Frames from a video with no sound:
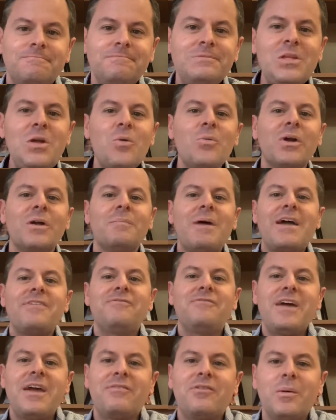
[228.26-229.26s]
One of my
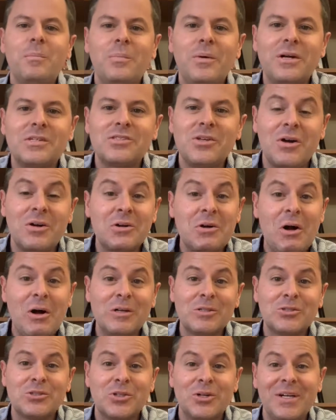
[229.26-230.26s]
favorite books on
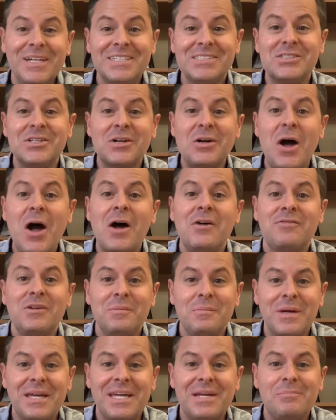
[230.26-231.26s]
culture is The Coffee
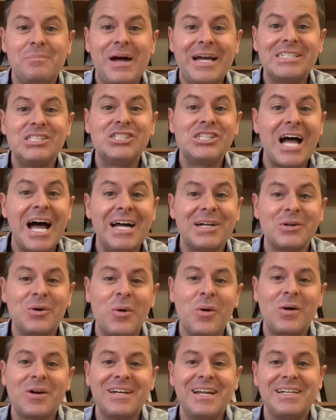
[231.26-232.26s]
Bean by John
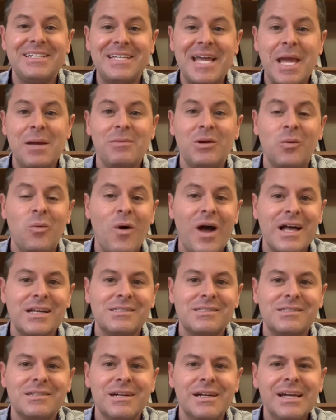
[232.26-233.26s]
Gordon and Damon
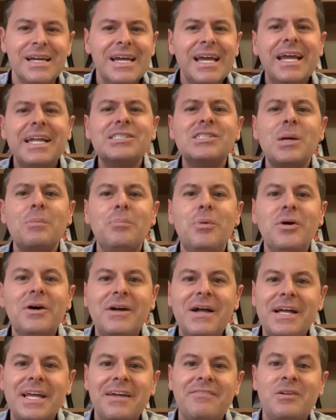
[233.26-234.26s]
West. It is a book
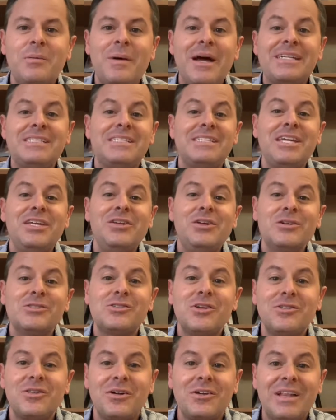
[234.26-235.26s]
I give to my seniors
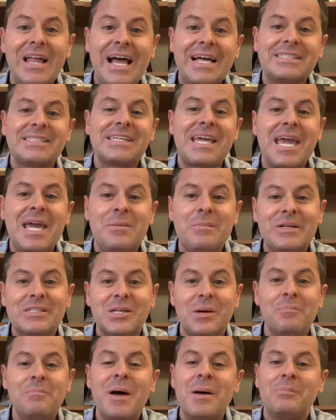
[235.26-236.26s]
on their last game as a
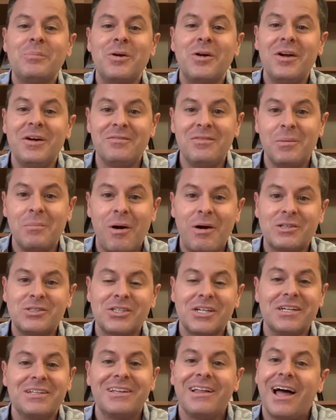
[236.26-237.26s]
member of the Marching
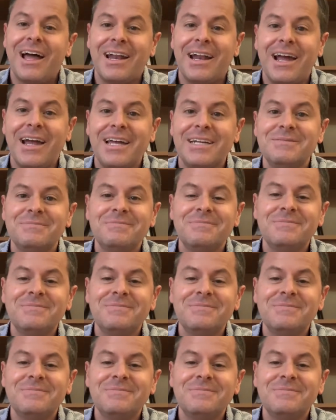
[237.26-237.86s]
Illini.